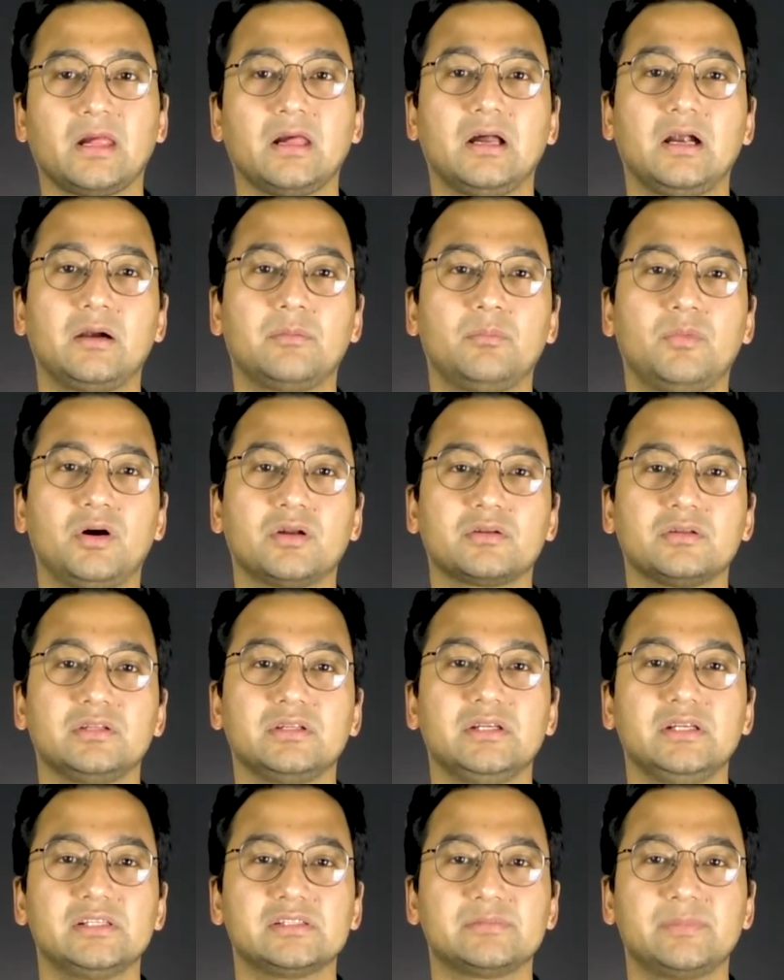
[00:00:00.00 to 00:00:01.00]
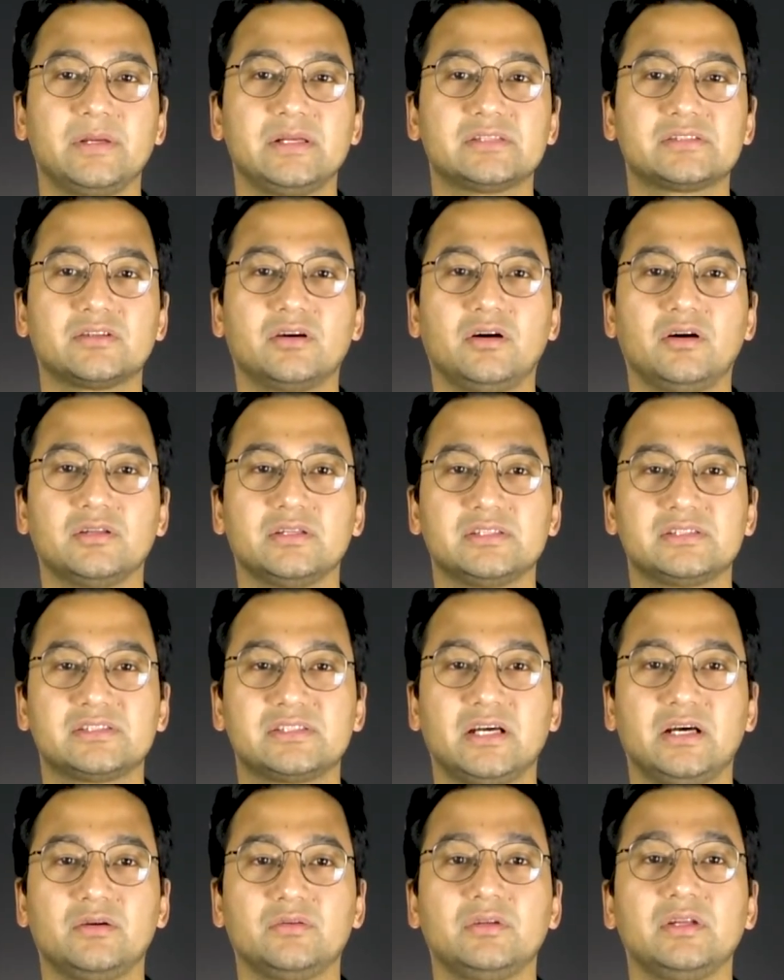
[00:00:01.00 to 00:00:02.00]
Our model is based on the
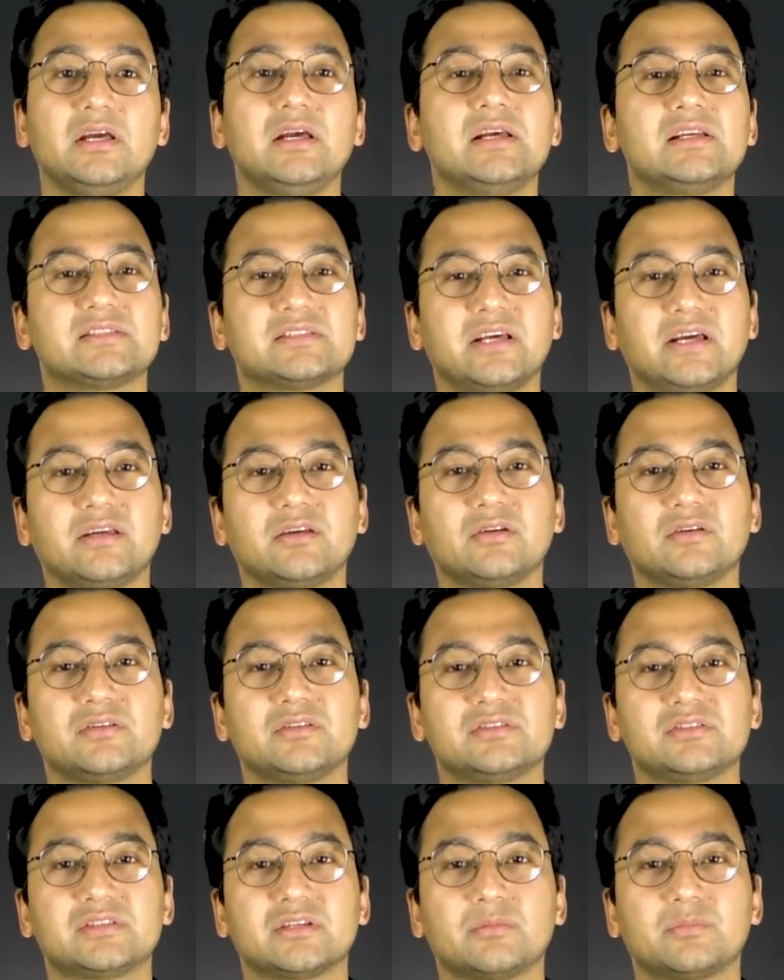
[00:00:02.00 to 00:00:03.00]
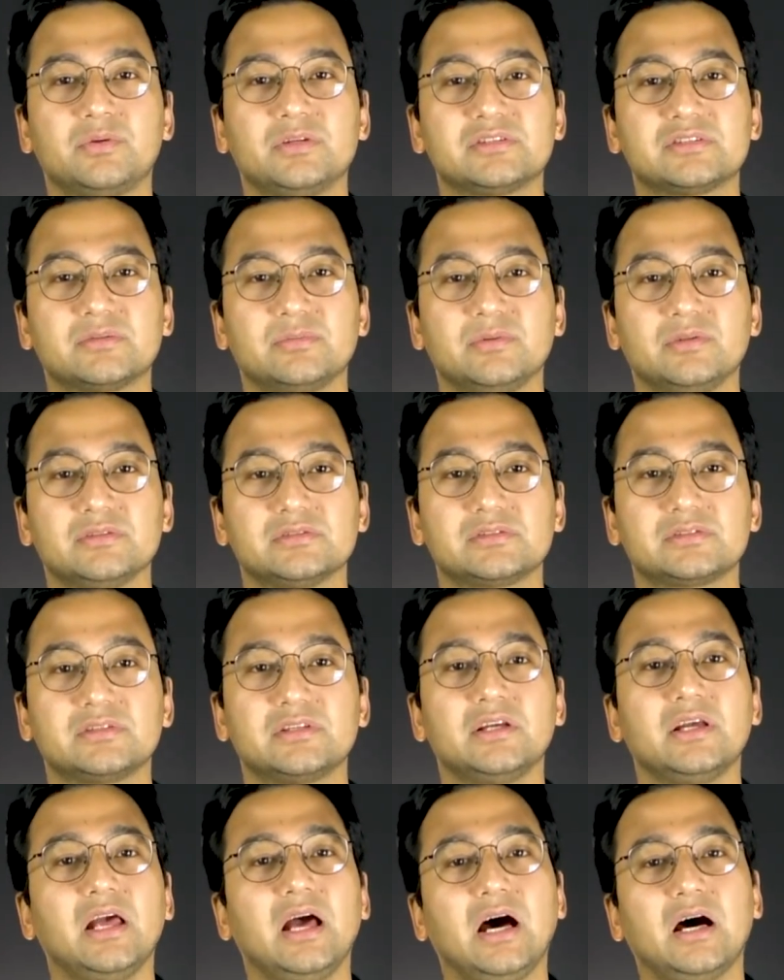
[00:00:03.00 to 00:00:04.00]
sound psychoacoustic principles
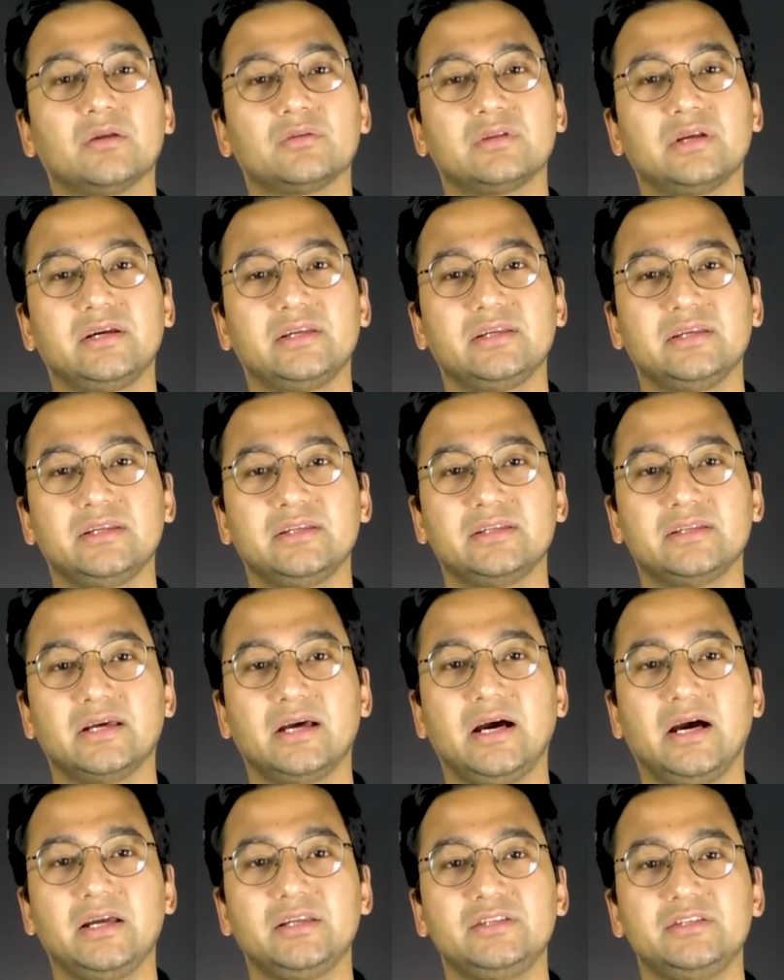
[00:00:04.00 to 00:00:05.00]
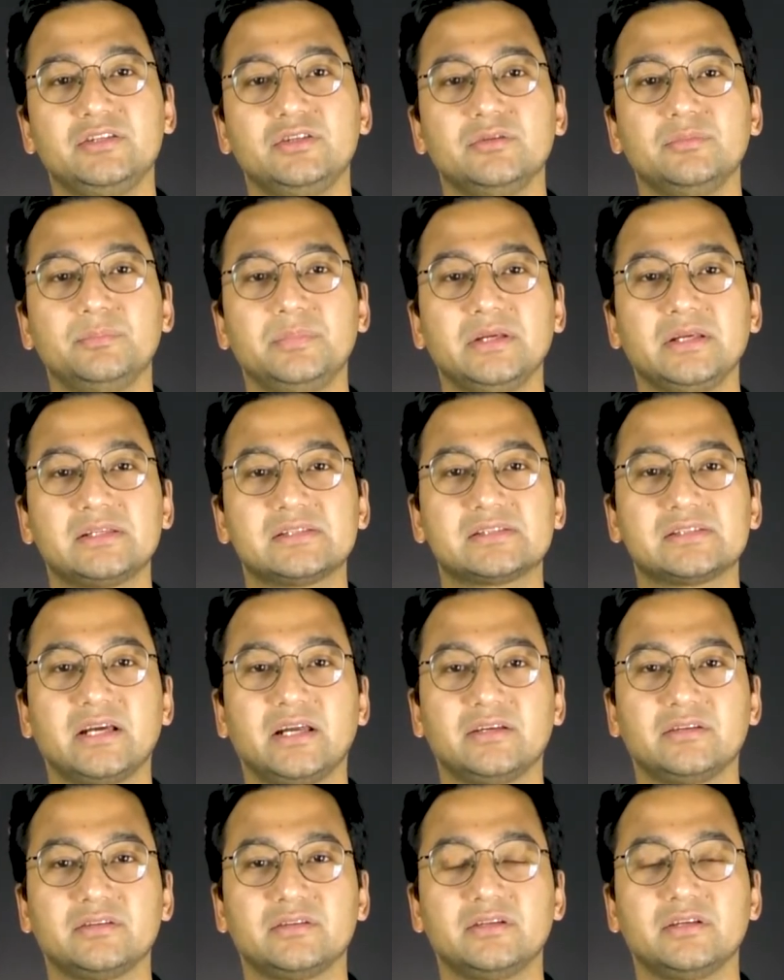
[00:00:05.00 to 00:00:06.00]
outlined in the ITU peak
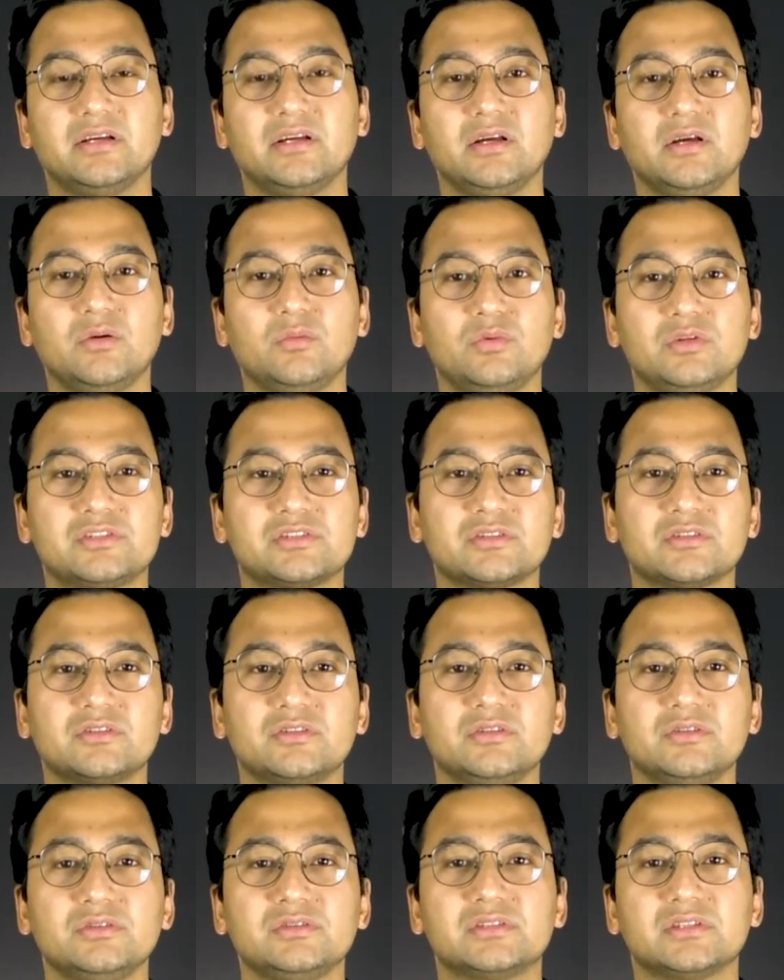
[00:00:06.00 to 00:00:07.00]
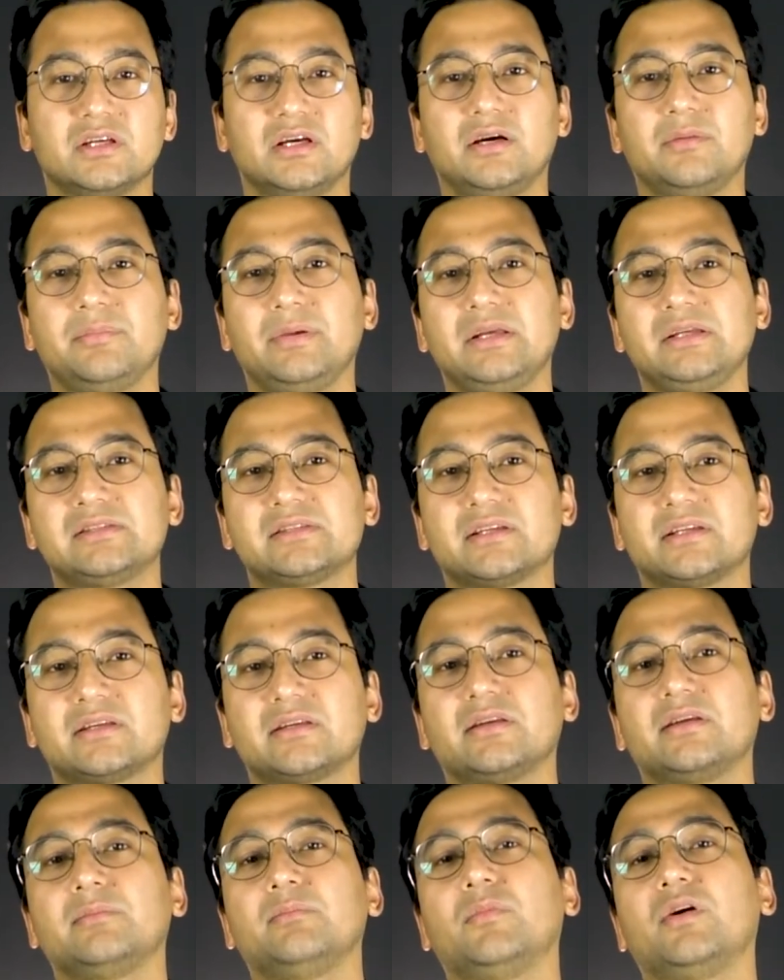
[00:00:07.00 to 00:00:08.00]
standard, which includes a
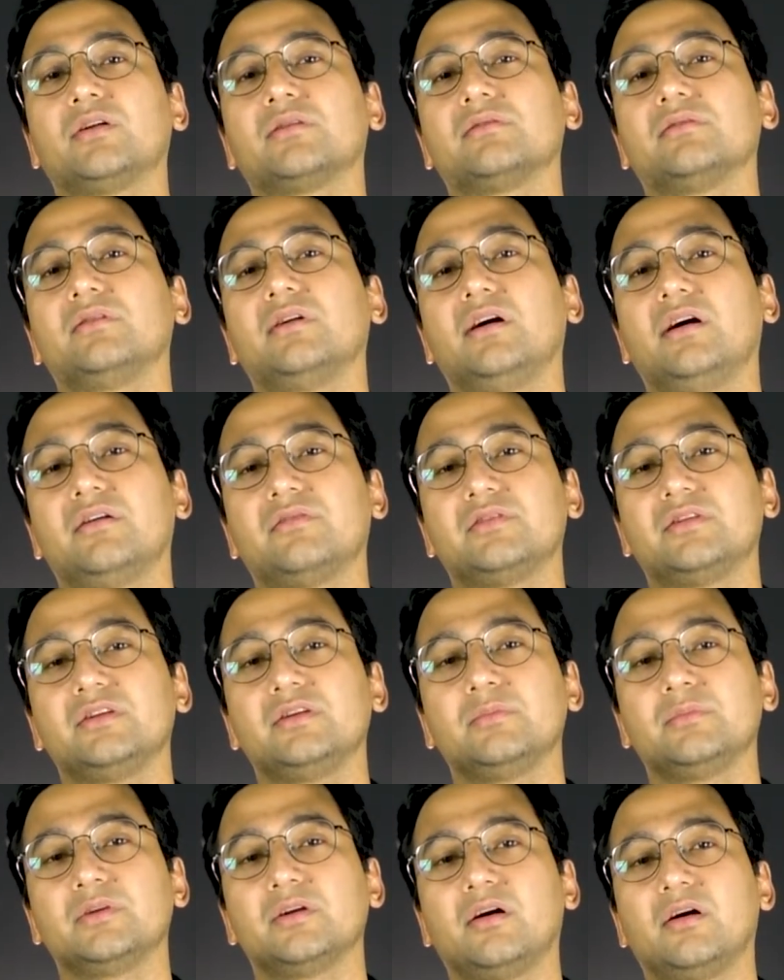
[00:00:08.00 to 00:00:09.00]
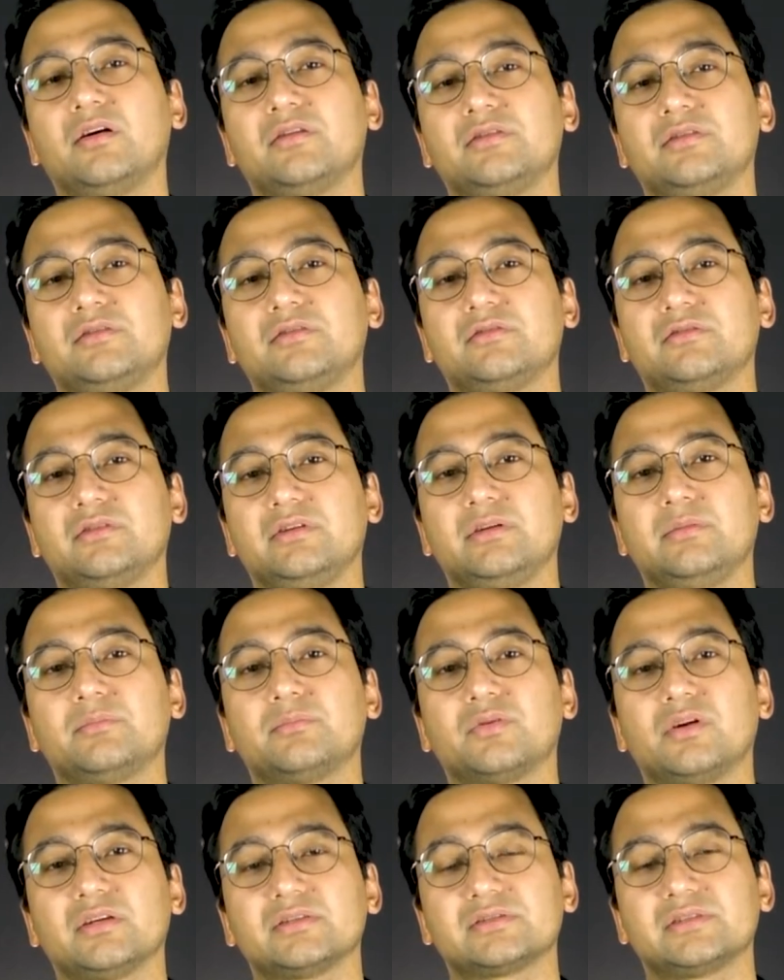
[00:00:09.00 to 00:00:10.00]
basic model of the human auditory
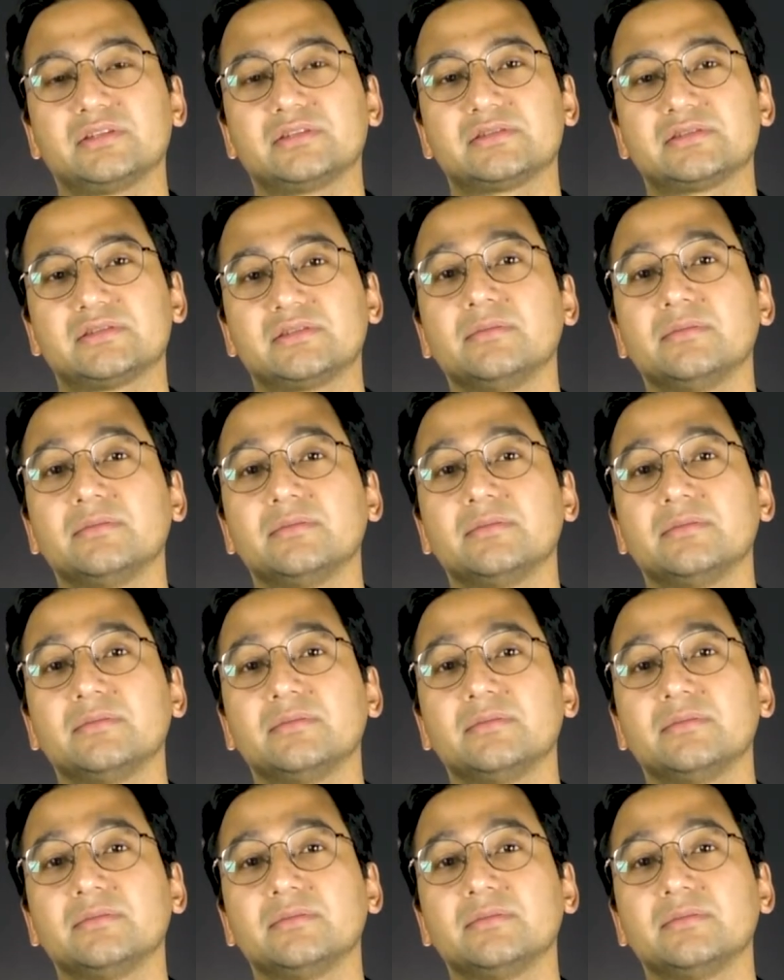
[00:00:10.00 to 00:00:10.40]
process.